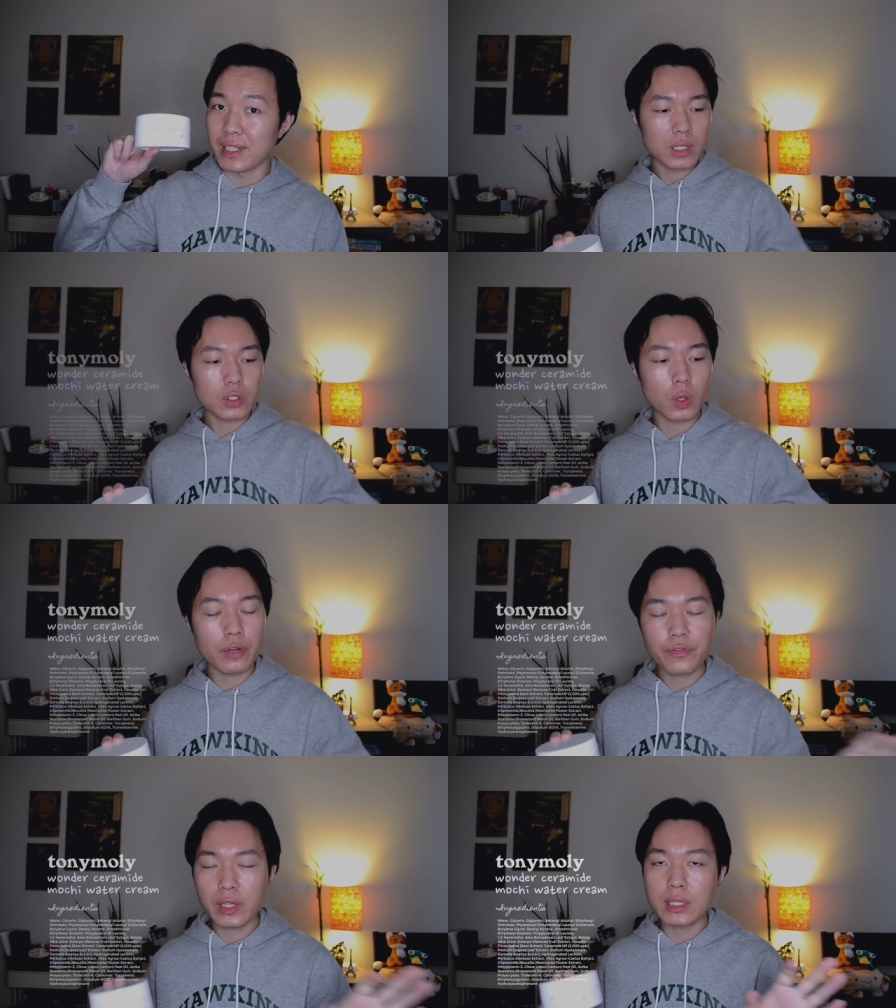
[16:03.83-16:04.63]
So
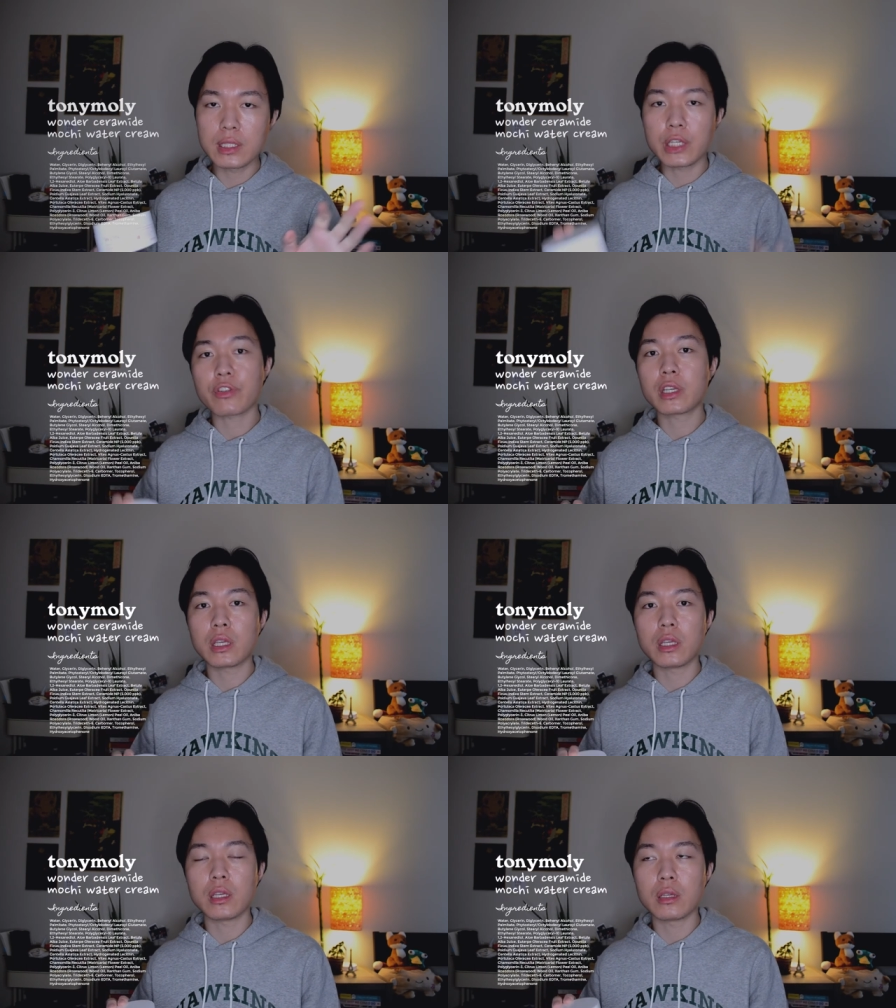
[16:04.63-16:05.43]
if the Secret
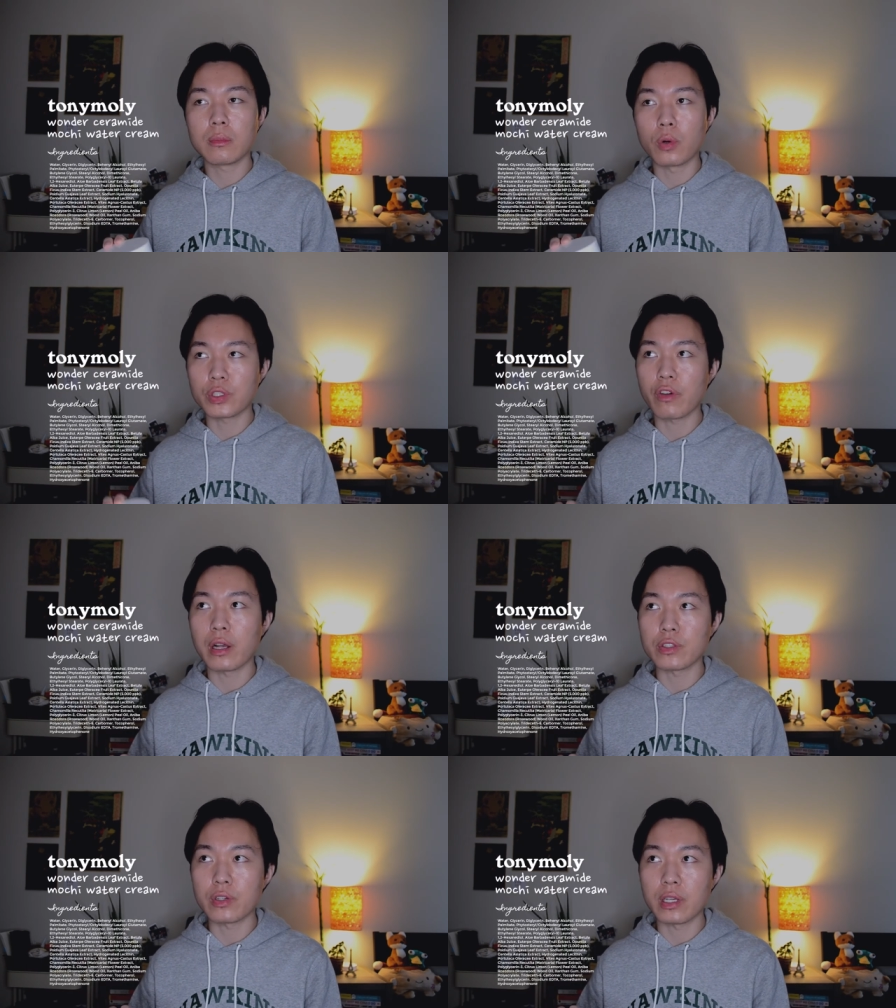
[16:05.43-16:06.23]
Key
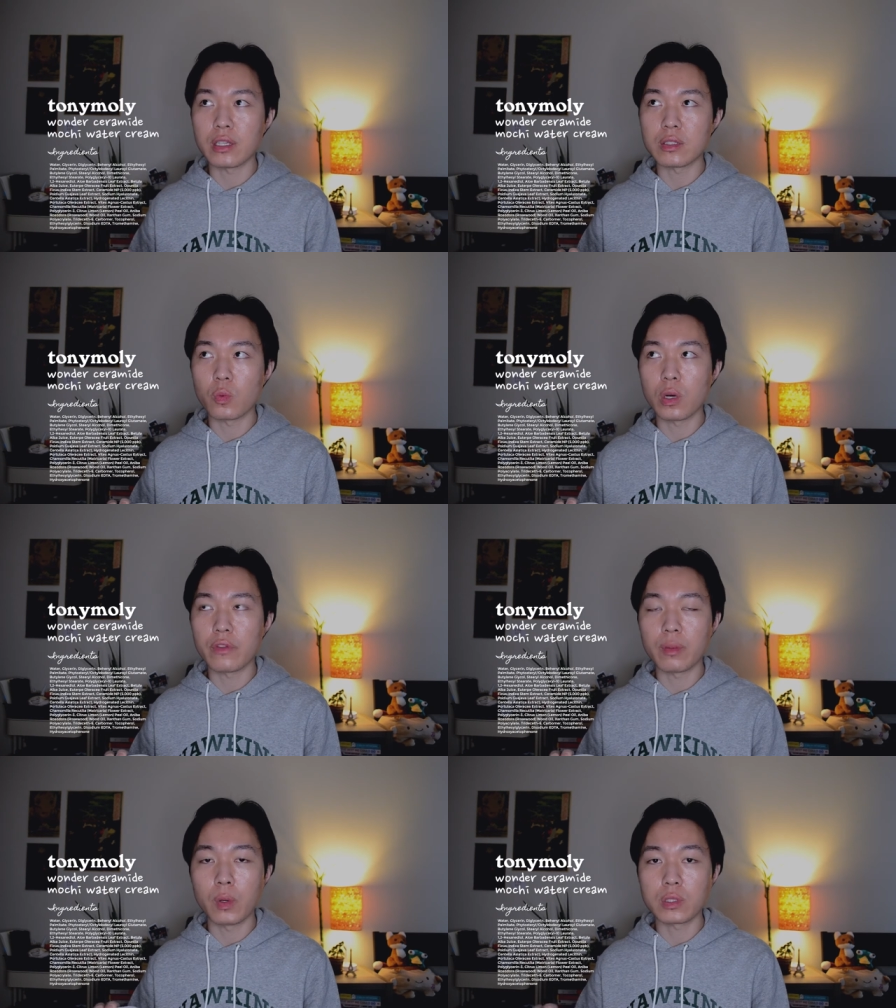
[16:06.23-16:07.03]
moisturizer is one
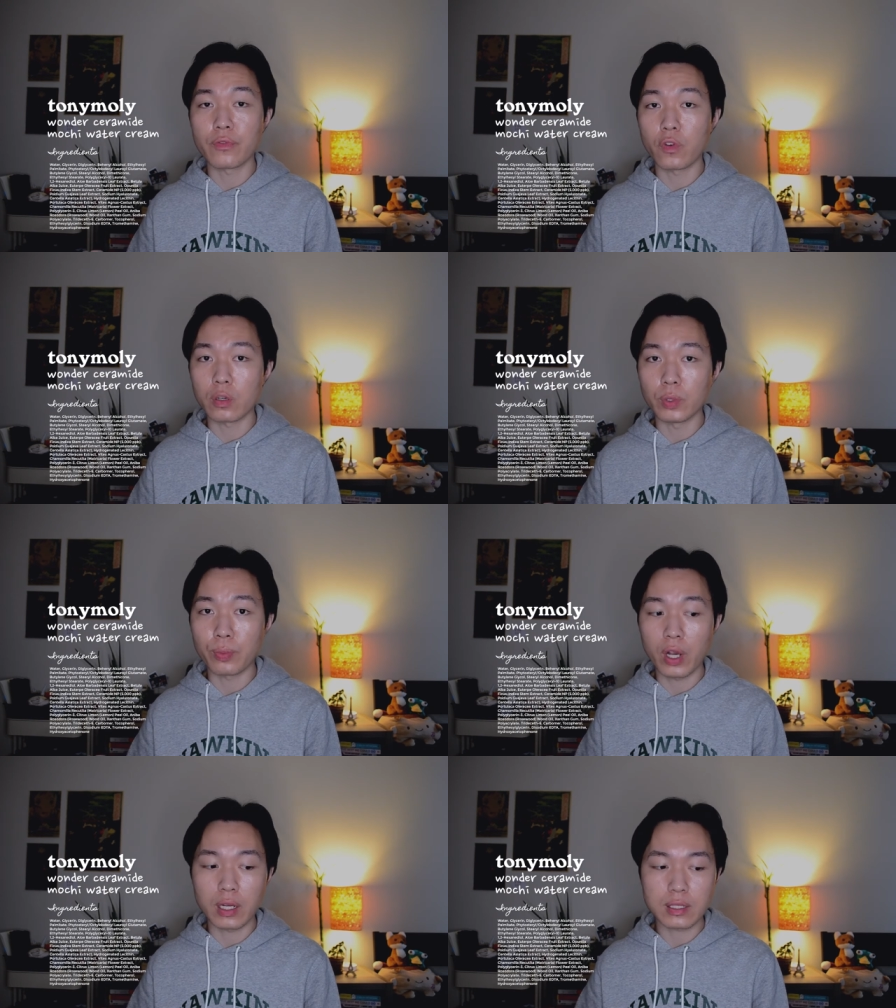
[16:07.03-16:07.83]
of the most affordable
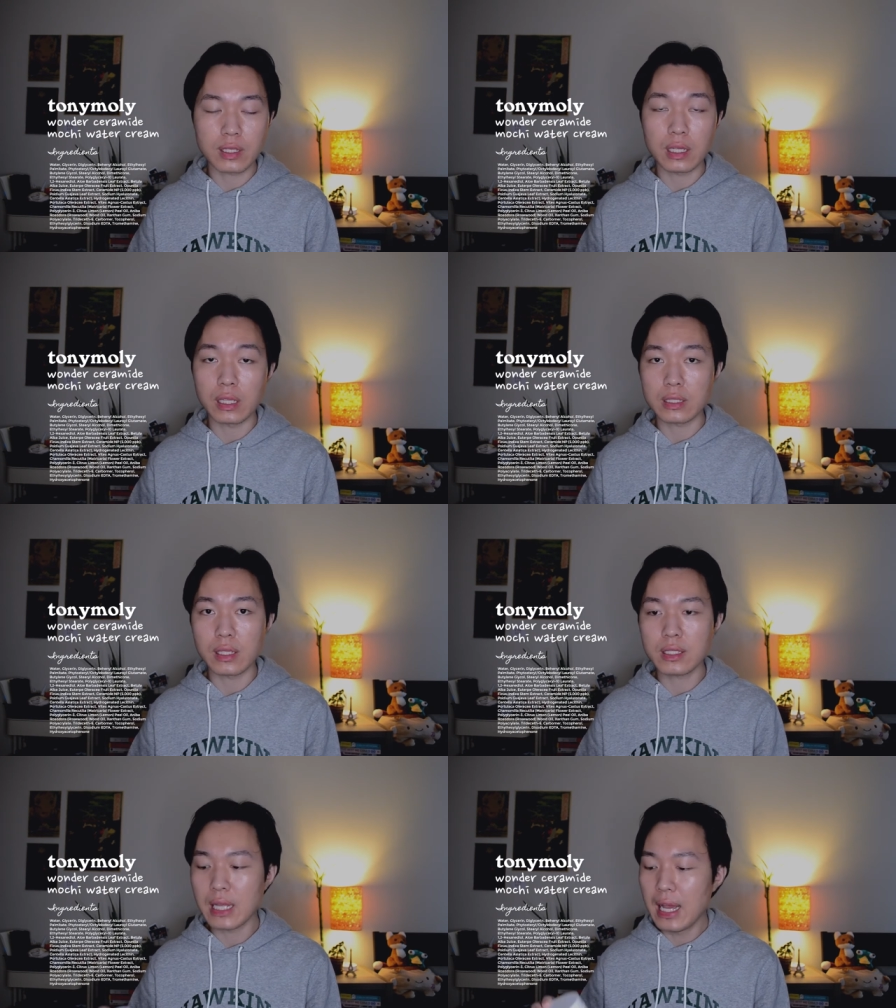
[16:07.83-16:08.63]
products in this
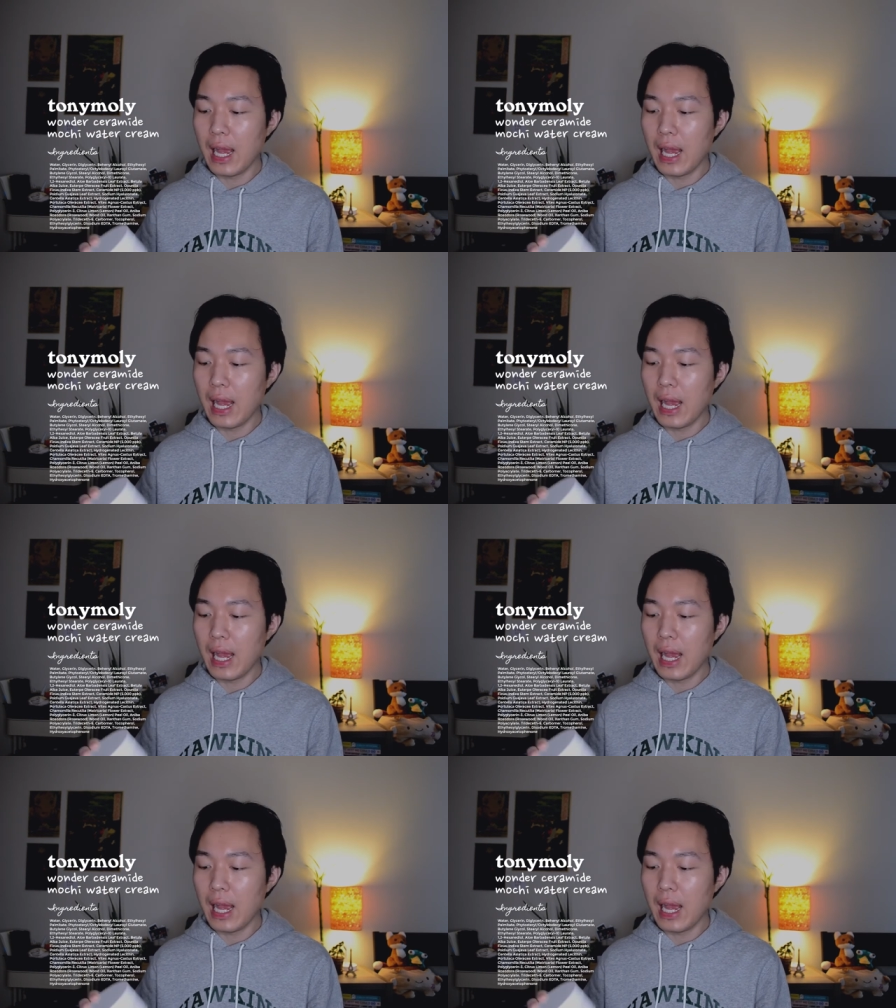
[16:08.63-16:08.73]
list,